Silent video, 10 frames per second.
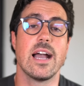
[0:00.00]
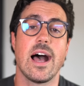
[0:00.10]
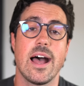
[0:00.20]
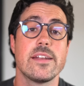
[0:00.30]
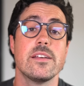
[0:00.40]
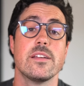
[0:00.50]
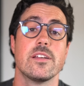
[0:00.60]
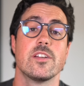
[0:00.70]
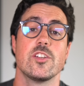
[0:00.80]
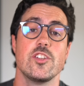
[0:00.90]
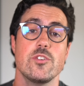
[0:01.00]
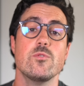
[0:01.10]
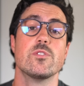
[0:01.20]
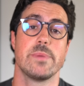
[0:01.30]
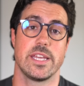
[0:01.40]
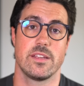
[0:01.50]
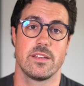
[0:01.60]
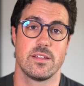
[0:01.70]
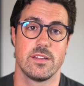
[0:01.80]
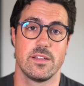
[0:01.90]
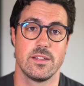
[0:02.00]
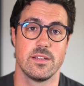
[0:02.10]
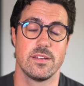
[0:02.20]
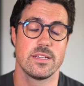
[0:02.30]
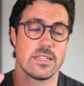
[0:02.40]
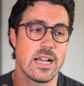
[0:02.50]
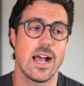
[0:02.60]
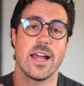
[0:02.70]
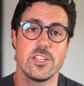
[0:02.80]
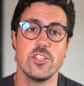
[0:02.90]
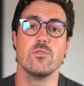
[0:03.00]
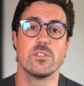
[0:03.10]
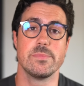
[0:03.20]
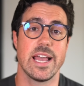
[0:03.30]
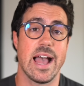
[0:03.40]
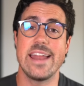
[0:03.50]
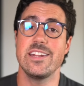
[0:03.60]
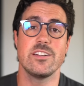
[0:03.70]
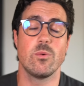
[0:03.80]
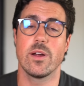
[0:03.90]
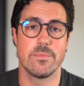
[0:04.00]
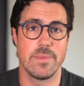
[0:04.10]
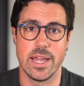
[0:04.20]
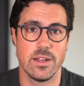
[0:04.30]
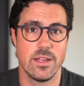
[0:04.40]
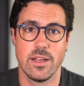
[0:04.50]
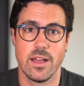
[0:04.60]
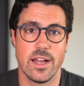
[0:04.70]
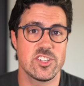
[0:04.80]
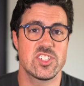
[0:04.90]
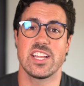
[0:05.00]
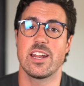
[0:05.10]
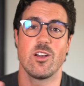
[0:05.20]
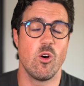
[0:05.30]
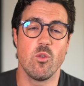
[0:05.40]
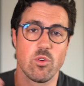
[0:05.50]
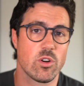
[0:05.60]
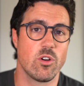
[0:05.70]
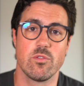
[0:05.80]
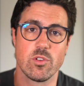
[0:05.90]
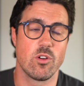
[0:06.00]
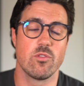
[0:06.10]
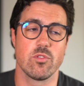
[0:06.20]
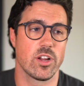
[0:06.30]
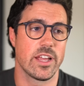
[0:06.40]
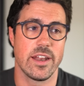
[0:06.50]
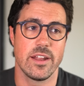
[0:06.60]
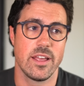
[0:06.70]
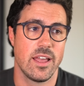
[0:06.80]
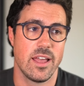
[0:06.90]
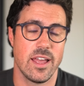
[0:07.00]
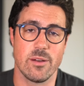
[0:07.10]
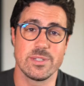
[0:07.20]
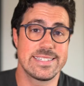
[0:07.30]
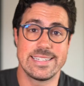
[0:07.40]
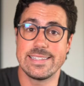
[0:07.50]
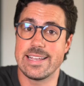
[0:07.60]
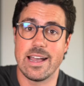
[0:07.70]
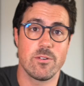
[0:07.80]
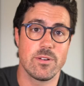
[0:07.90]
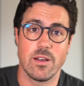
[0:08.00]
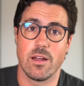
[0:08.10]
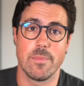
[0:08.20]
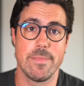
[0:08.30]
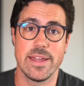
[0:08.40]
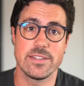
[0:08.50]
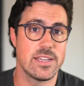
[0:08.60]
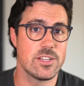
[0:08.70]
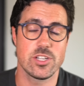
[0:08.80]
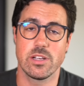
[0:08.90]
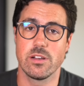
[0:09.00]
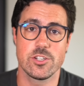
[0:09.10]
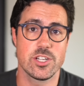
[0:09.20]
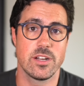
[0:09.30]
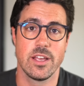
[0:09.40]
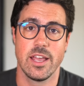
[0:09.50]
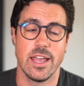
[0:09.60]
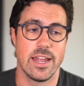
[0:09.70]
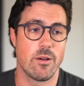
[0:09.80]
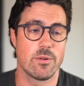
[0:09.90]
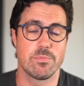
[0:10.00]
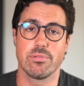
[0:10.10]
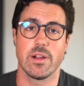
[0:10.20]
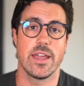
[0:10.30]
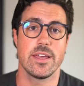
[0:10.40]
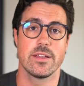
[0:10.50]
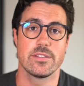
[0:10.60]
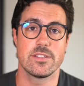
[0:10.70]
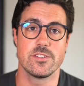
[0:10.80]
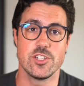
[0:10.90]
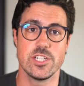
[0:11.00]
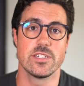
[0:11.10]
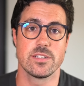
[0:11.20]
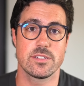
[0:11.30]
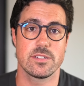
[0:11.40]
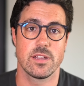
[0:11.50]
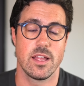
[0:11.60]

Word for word: God, use me. God, use me. I didn't know what it meant. I just said it over and over and over again. And I would sit down on my meditation cushion and I would pray to Jesus.